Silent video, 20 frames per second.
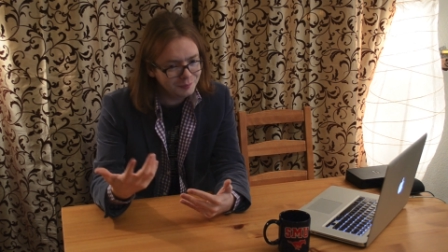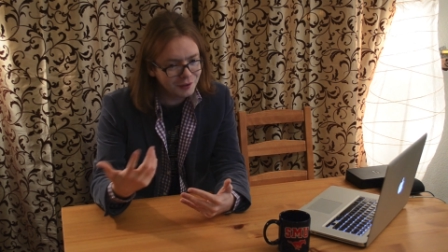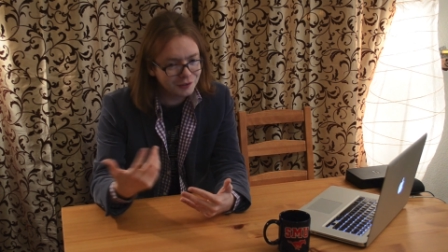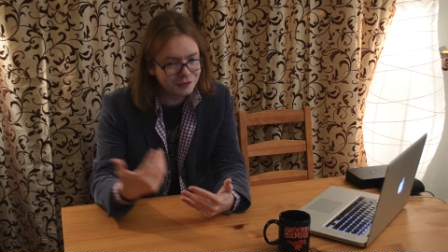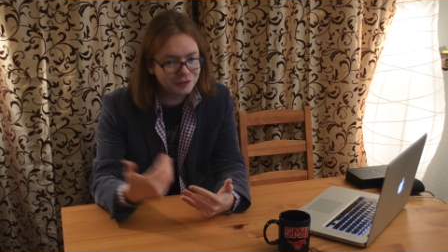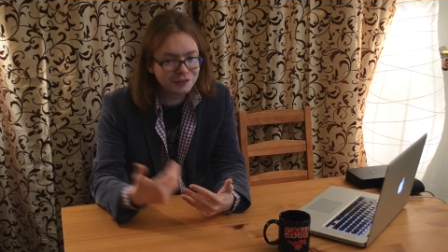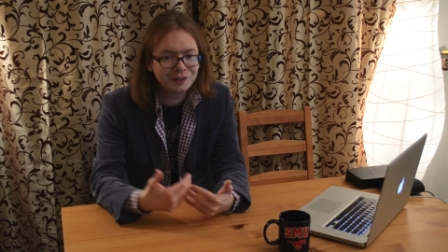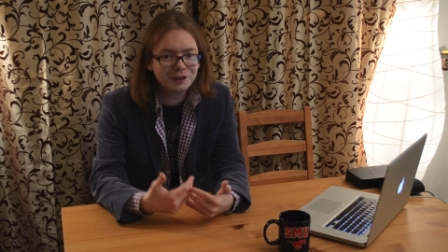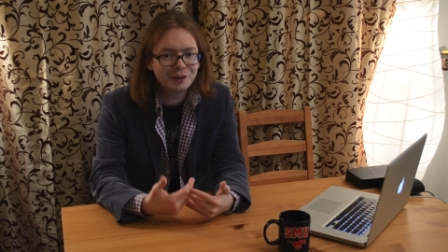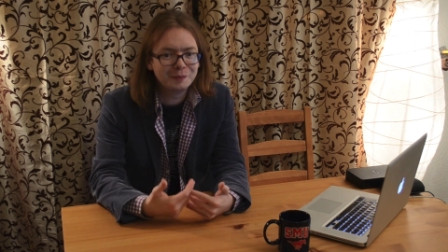
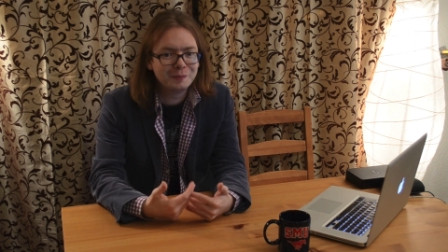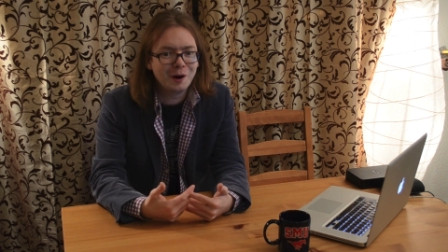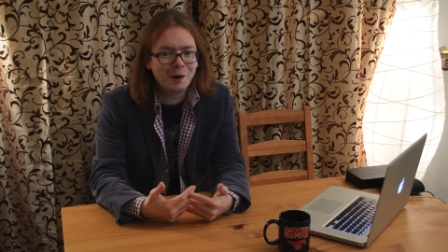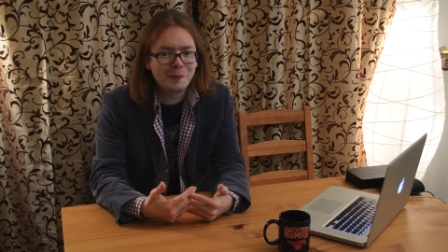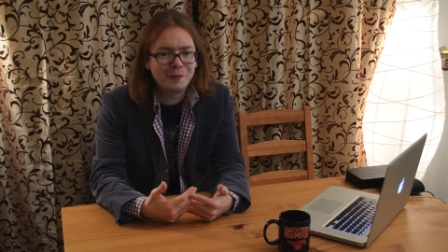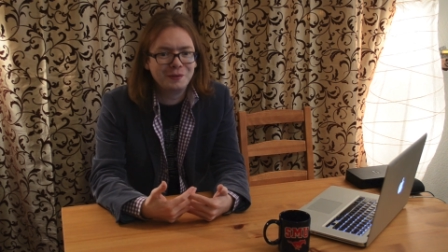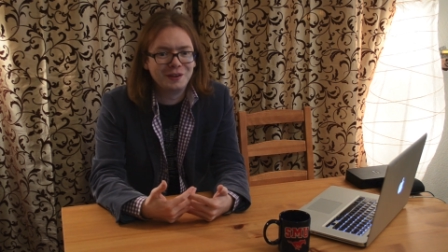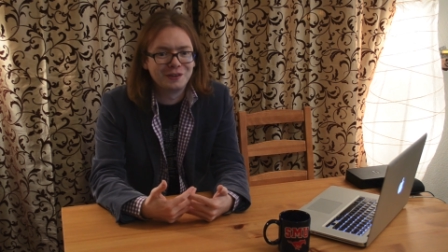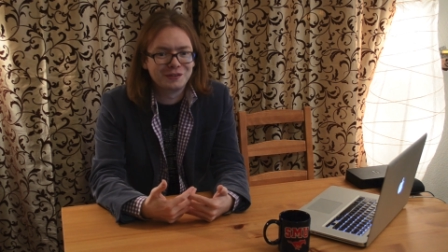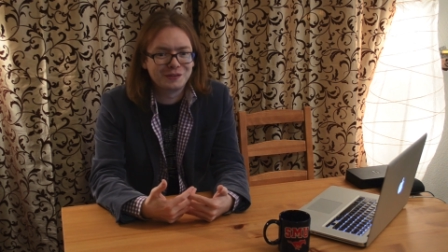Still, I'm
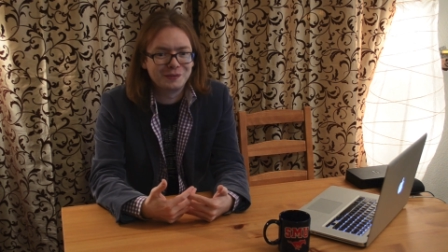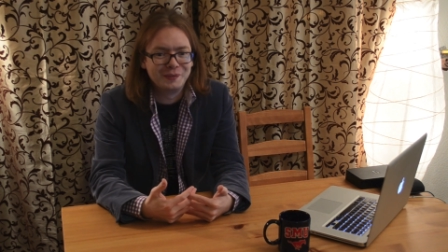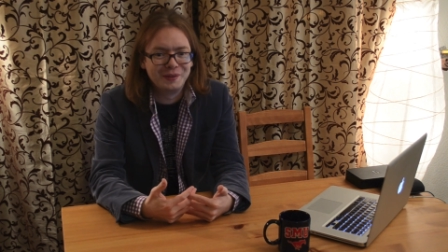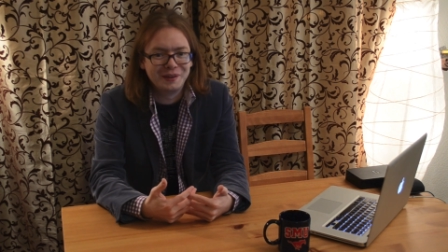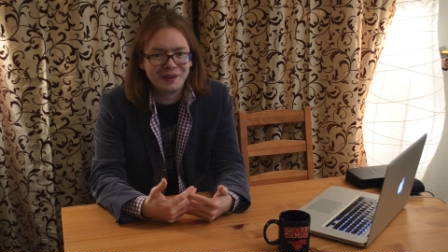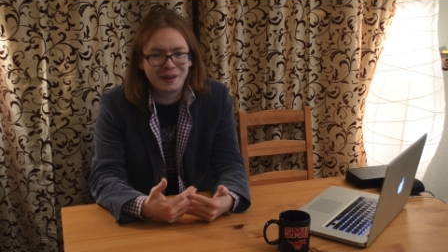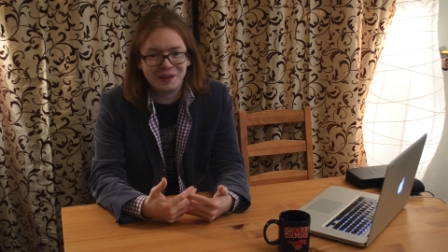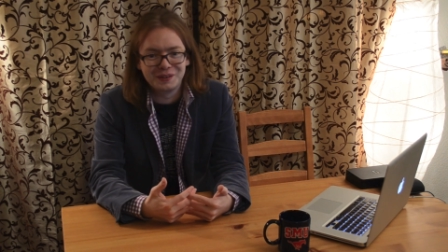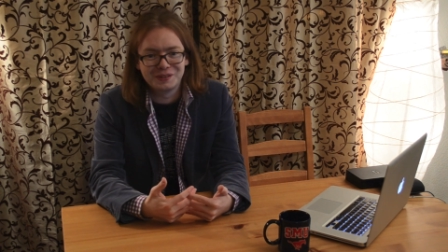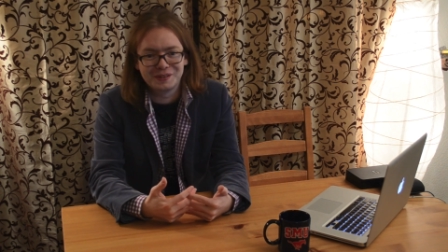hoping there's
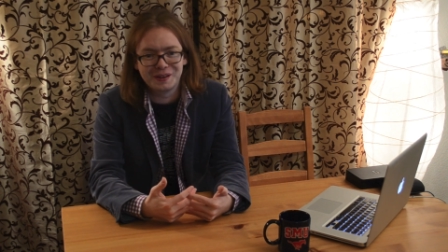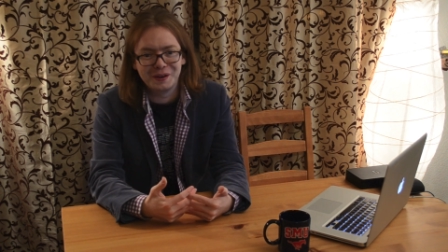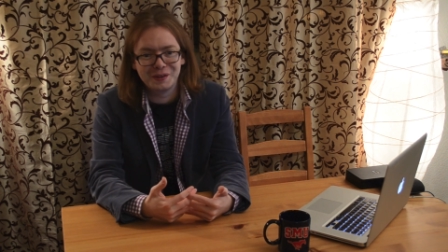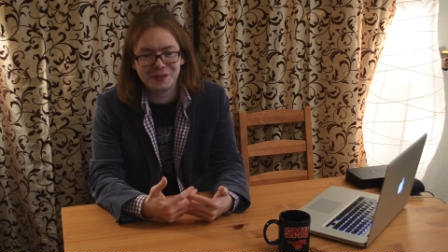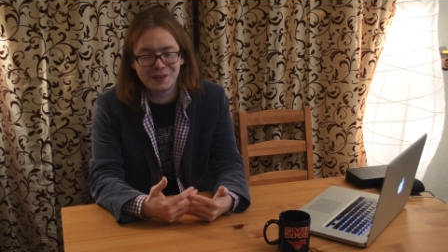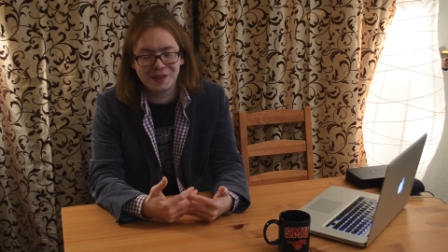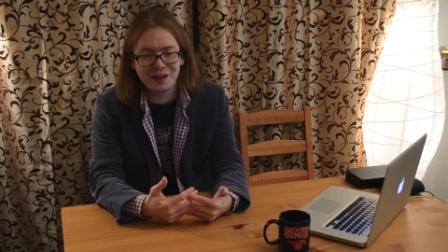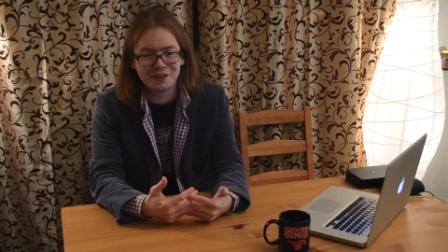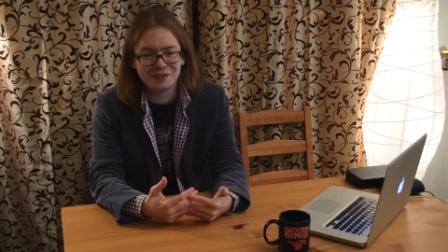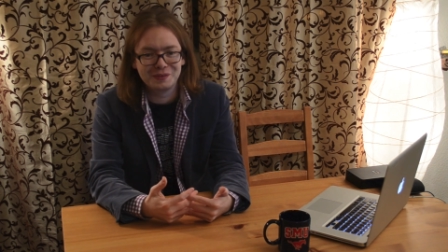something else
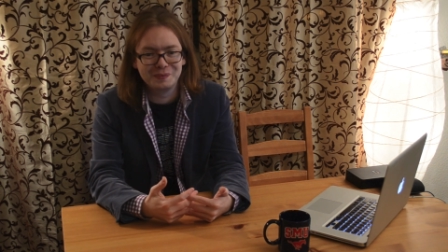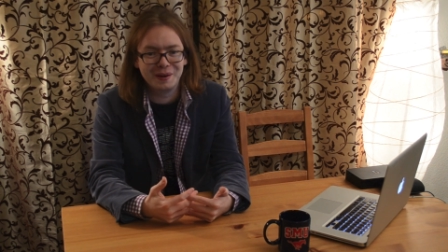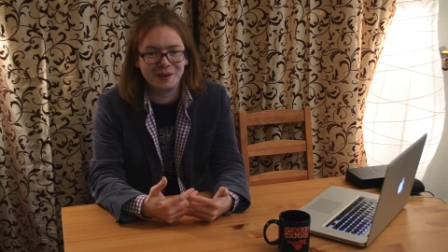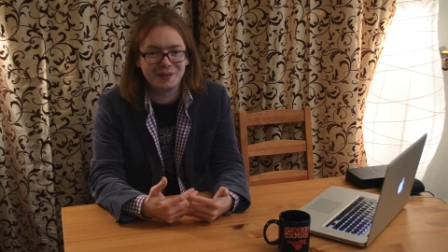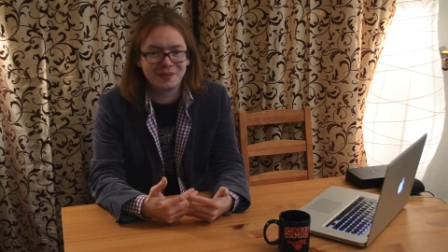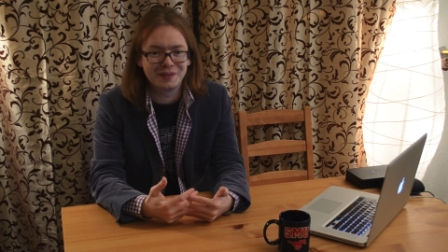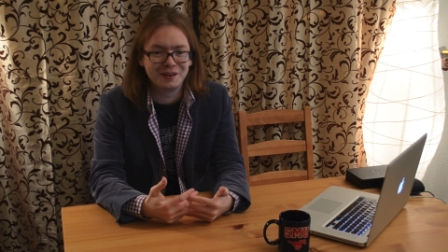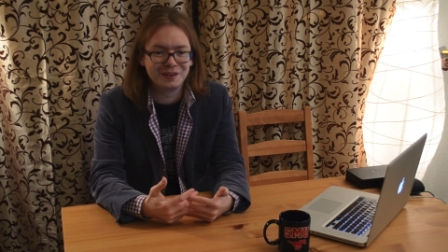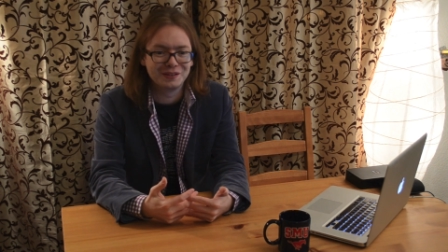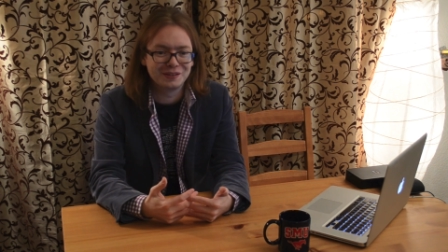out there to
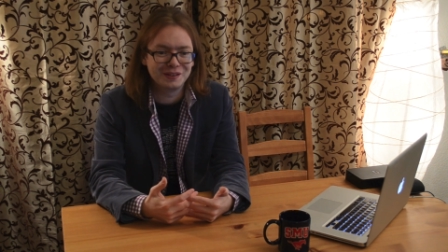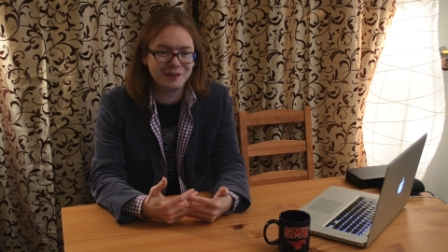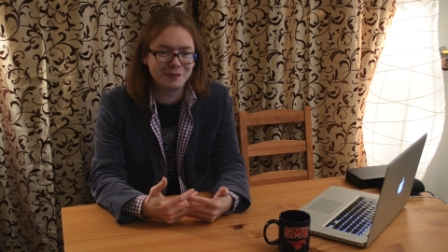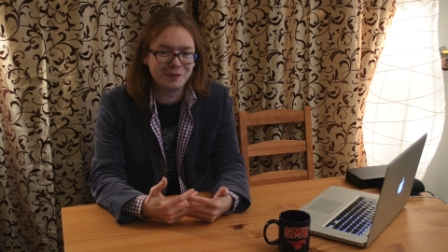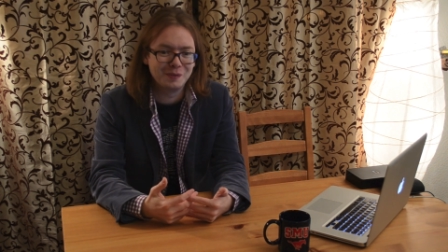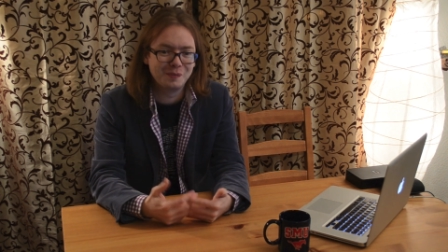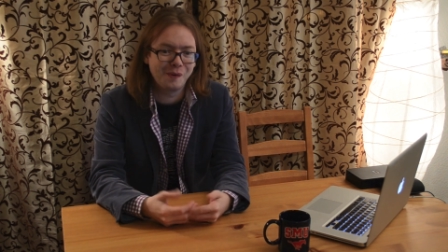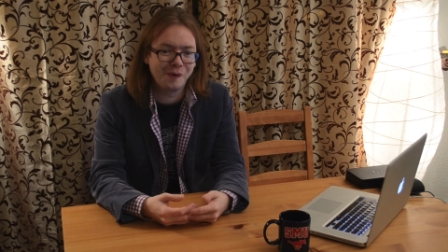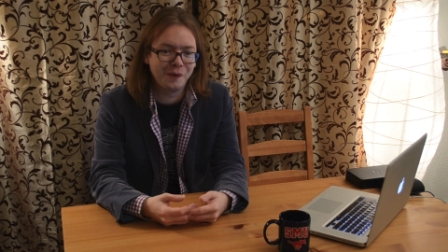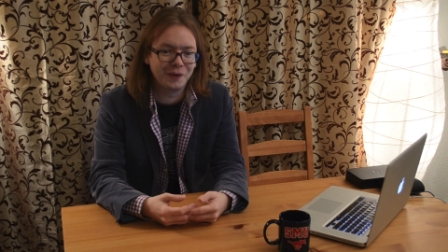make things
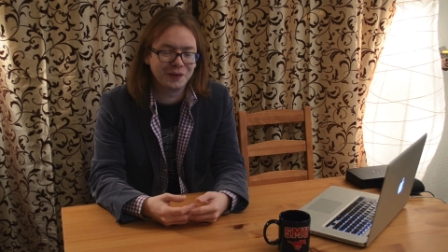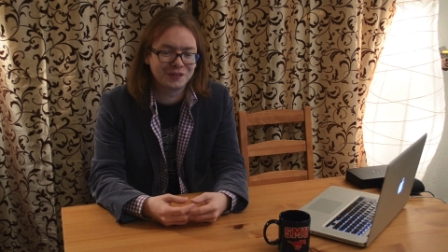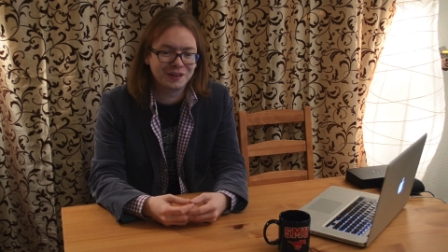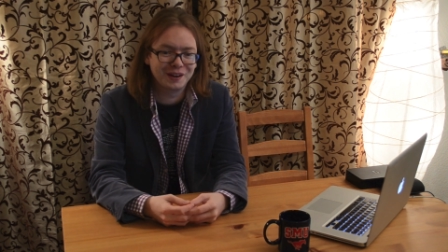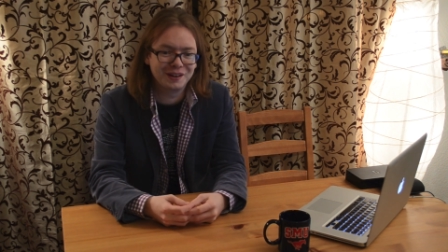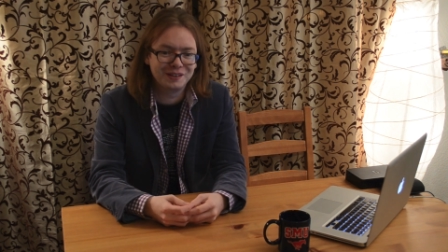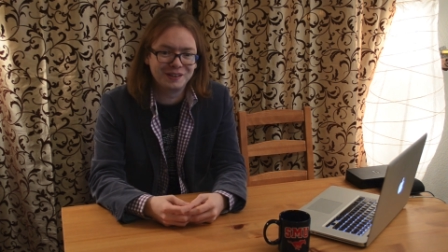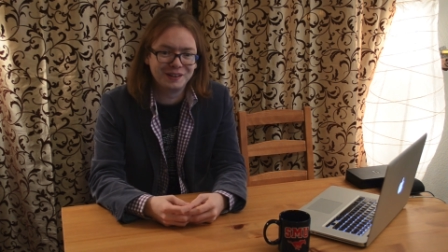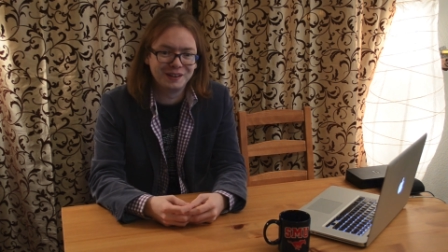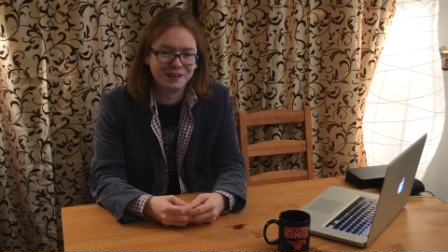even more
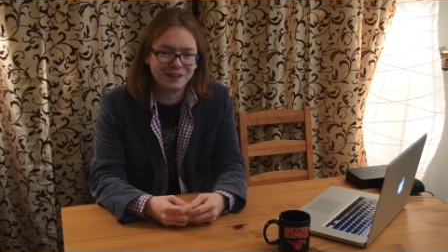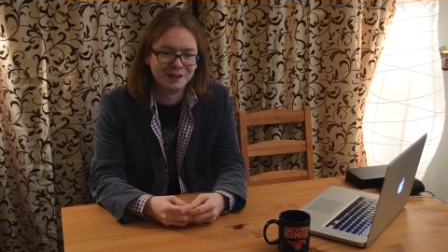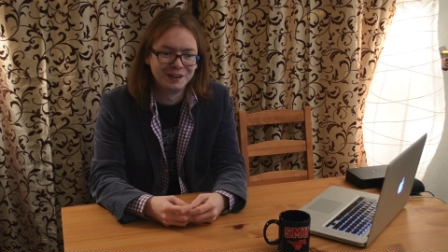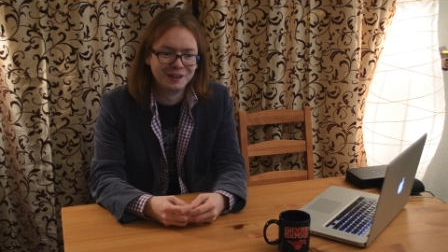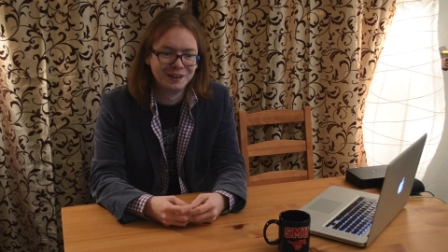exciting.